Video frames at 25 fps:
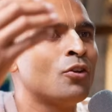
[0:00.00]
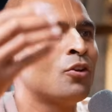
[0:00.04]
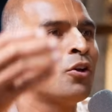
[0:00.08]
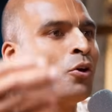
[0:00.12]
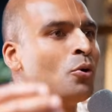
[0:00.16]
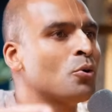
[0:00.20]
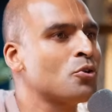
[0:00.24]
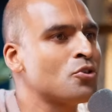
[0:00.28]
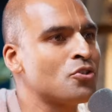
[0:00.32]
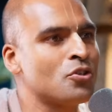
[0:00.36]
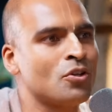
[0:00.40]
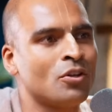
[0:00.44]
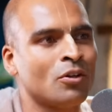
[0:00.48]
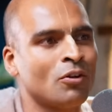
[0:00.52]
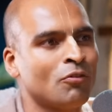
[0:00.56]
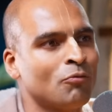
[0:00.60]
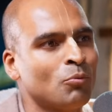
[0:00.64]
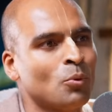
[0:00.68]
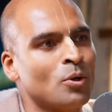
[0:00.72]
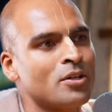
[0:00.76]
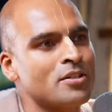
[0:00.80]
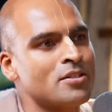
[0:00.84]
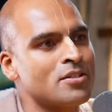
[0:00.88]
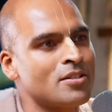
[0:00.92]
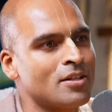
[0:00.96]
notion of
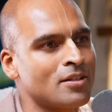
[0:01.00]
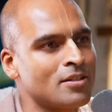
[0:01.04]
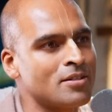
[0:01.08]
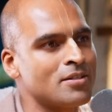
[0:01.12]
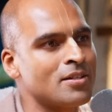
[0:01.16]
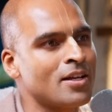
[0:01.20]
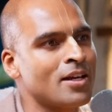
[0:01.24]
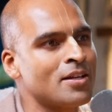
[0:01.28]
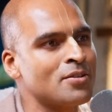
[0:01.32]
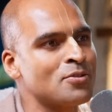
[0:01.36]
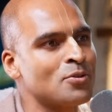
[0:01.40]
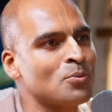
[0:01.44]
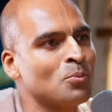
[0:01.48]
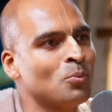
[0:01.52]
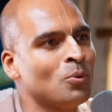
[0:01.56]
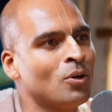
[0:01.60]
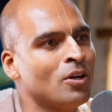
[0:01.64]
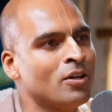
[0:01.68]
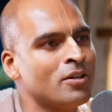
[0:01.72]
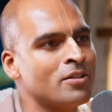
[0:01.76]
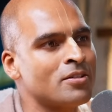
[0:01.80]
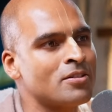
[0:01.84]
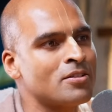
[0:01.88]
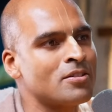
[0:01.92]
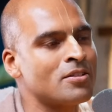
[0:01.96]
what success
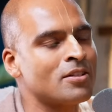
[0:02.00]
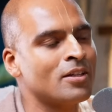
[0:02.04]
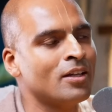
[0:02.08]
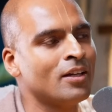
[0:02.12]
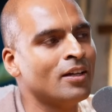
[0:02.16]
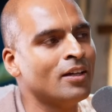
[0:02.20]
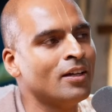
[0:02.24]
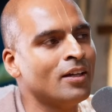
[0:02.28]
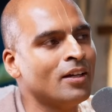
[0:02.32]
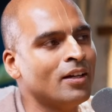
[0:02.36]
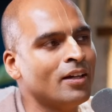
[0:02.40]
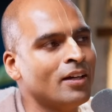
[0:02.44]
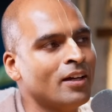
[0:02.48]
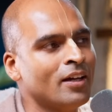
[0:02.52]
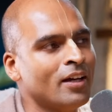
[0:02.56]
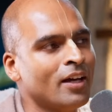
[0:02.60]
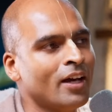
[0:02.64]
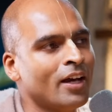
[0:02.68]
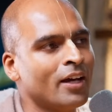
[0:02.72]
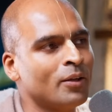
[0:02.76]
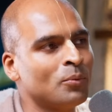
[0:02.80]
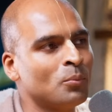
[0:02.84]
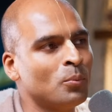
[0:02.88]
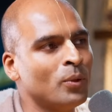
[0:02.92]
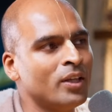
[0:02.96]
was.
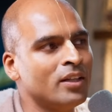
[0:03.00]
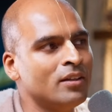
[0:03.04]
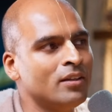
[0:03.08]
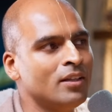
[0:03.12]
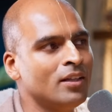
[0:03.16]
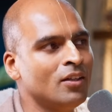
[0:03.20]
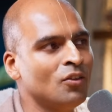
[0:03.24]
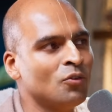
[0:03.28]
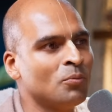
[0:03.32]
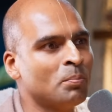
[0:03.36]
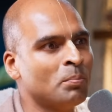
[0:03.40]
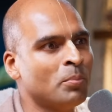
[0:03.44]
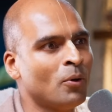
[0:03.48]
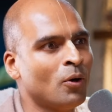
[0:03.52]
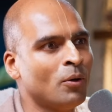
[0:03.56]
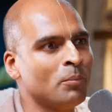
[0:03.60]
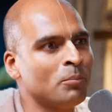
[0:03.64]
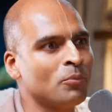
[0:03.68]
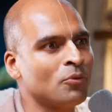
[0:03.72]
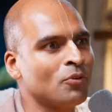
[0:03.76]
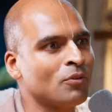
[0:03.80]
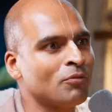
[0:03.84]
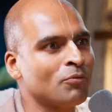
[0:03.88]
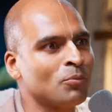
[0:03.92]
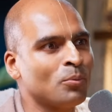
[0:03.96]
And with these
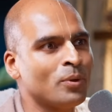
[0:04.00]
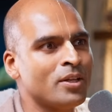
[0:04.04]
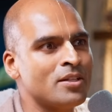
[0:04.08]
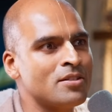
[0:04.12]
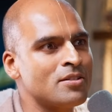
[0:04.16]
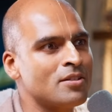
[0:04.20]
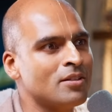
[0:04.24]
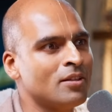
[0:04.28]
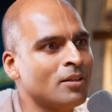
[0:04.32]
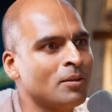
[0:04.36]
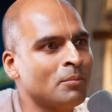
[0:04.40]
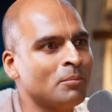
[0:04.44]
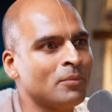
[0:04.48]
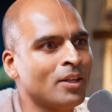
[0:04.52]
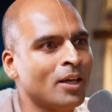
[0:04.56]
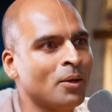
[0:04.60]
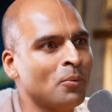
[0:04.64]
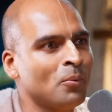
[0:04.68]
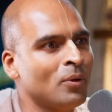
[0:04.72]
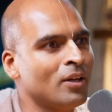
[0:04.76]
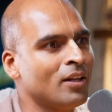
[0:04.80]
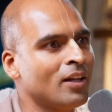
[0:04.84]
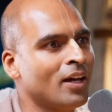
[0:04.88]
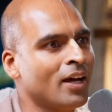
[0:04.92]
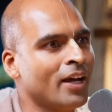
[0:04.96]
bombs of wisdom, they
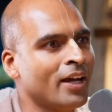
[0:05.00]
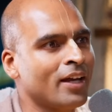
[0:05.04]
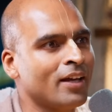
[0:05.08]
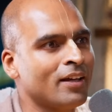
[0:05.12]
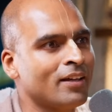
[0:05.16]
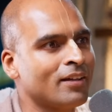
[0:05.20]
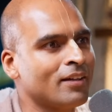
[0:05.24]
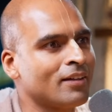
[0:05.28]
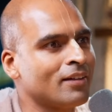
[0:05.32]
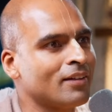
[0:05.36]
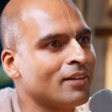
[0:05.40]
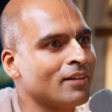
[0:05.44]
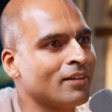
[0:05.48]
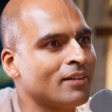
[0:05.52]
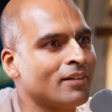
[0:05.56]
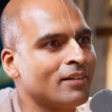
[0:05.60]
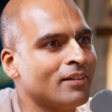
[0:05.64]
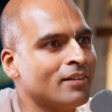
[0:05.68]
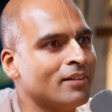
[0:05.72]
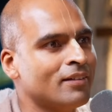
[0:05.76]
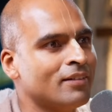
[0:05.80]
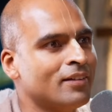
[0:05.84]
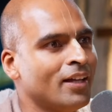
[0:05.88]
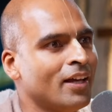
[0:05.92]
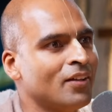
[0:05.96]
were like
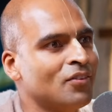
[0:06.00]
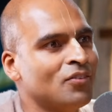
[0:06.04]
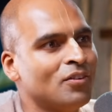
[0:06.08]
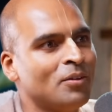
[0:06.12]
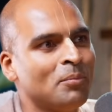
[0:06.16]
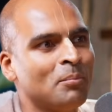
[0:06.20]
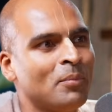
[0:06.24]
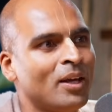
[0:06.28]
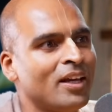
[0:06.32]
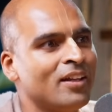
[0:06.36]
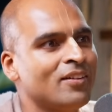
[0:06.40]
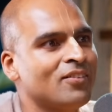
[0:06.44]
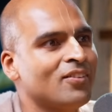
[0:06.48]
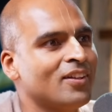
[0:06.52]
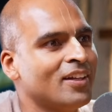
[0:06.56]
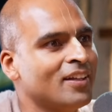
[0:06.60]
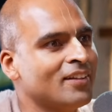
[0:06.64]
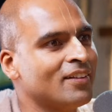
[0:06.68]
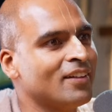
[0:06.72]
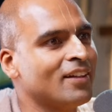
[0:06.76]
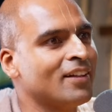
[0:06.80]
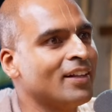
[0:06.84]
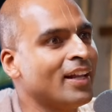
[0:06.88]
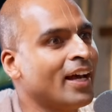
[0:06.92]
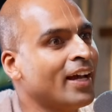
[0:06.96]
decimating
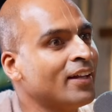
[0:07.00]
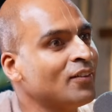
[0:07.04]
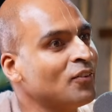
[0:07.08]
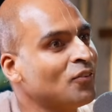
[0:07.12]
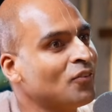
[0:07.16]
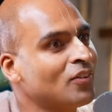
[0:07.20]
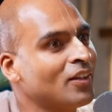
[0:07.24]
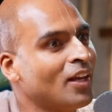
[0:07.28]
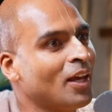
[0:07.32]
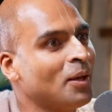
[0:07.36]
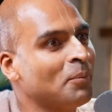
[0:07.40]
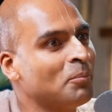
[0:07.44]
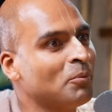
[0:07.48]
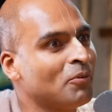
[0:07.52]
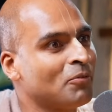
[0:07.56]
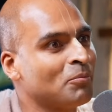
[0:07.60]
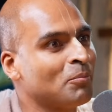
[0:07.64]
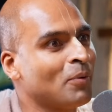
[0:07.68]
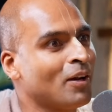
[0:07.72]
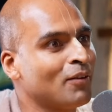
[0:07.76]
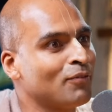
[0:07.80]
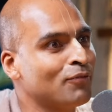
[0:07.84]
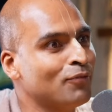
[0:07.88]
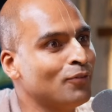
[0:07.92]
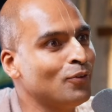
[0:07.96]
the landscape of
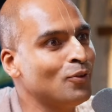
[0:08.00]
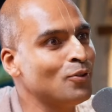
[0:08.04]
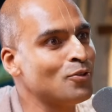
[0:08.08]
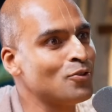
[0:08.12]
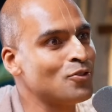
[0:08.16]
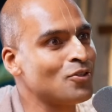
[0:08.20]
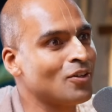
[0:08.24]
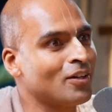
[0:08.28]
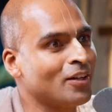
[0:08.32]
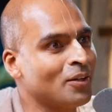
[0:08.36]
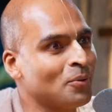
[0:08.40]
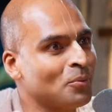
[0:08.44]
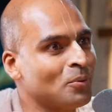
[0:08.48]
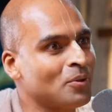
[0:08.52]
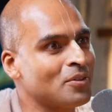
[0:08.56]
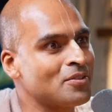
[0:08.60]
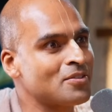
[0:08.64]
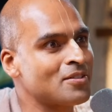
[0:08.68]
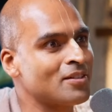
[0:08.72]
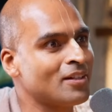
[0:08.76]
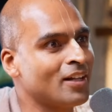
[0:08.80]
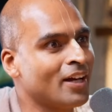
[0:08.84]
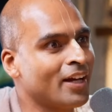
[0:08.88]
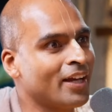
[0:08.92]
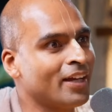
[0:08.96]
my future. It
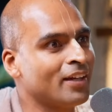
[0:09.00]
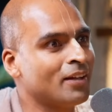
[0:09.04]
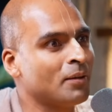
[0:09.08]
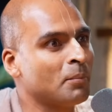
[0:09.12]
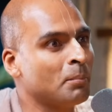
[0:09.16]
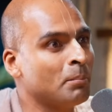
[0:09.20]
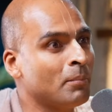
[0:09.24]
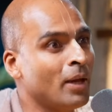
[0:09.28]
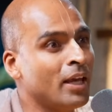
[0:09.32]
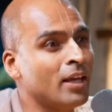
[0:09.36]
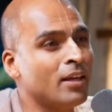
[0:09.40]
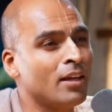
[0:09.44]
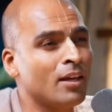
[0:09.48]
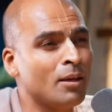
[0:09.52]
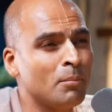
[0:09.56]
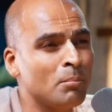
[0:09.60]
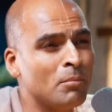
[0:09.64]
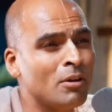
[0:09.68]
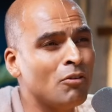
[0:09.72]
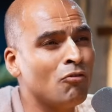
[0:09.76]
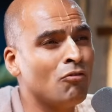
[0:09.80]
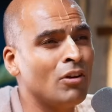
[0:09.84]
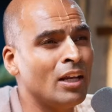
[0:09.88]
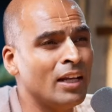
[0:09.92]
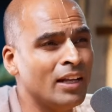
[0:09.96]
was like making
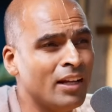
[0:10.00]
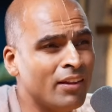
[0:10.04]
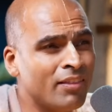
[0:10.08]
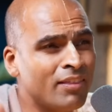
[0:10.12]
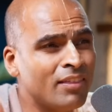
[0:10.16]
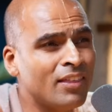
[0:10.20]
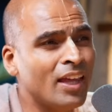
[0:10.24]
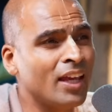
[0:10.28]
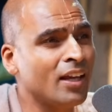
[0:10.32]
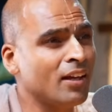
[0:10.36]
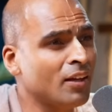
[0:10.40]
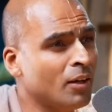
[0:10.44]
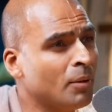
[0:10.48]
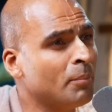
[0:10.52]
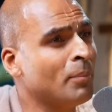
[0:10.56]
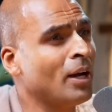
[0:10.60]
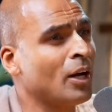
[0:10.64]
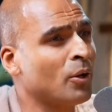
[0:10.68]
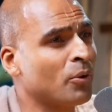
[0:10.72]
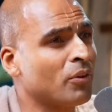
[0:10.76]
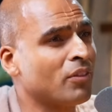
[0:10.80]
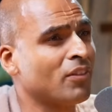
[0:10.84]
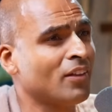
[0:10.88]
me really think about